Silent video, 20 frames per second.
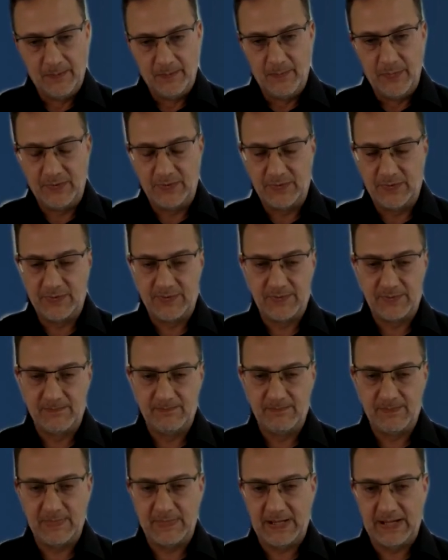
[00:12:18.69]
But
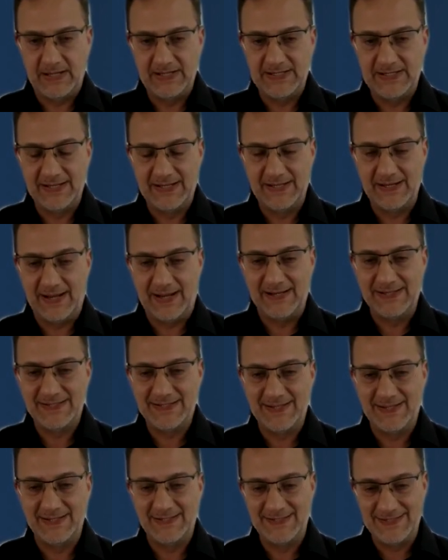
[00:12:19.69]
I
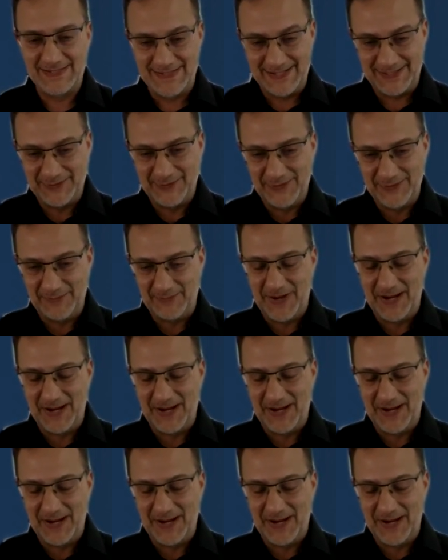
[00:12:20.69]
say stick to the